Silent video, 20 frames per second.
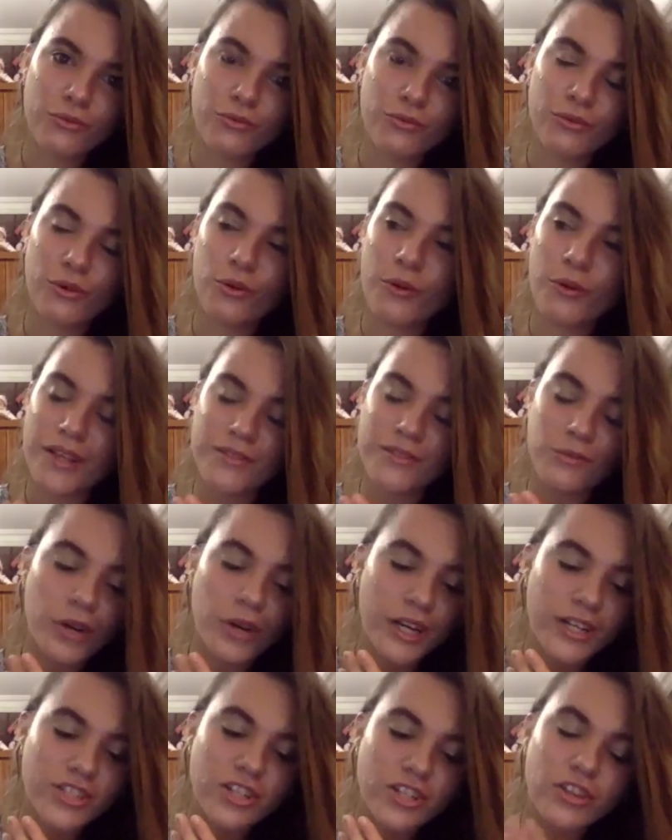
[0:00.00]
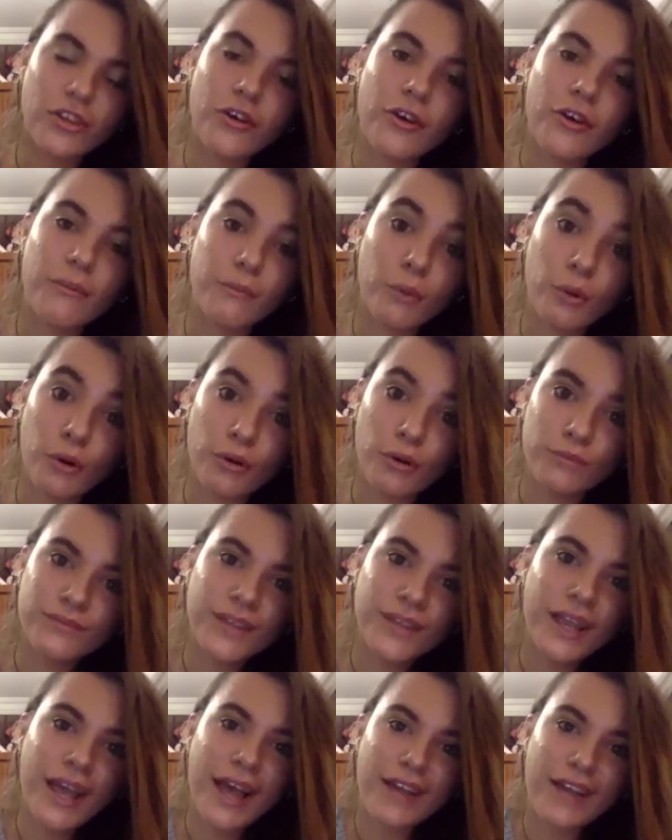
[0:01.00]
always wanting to learn more.
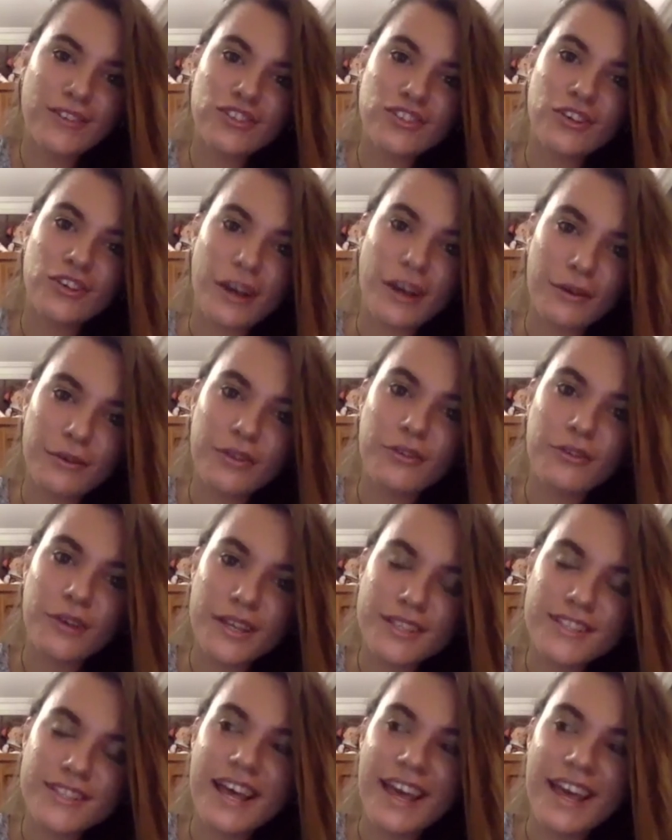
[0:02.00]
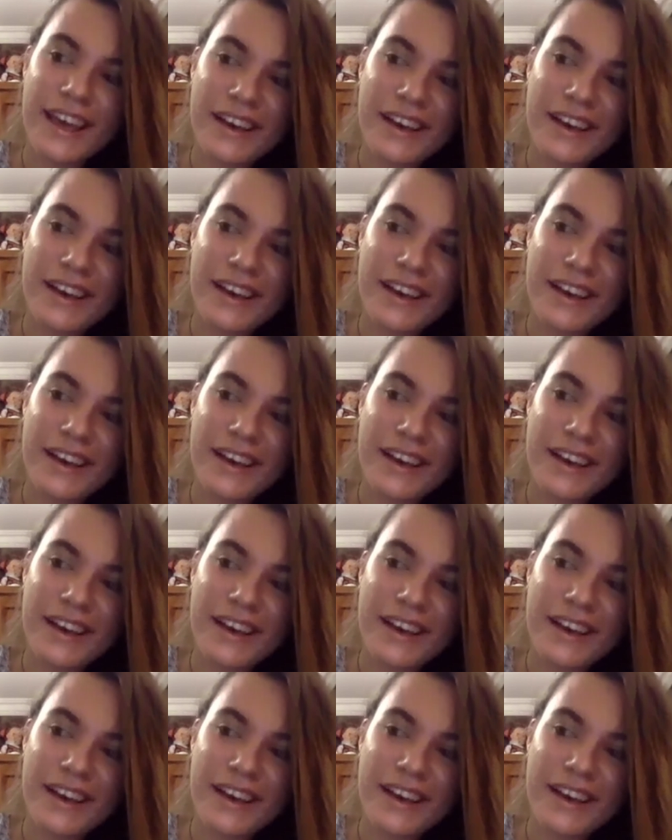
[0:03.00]
And so I would say,